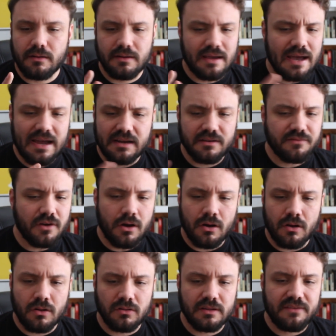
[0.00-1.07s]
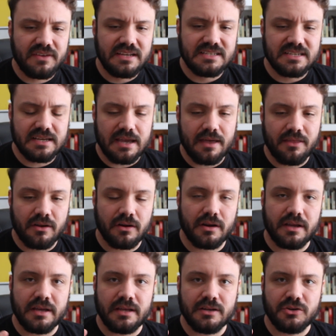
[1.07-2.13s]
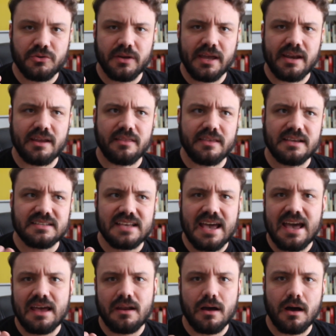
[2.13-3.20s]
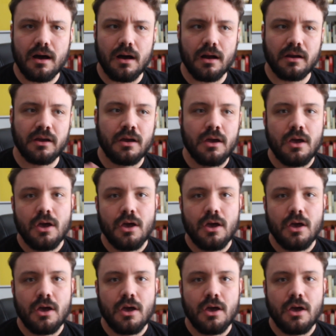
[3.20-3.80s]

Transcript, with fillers: kind of all living together and creating these ad hoc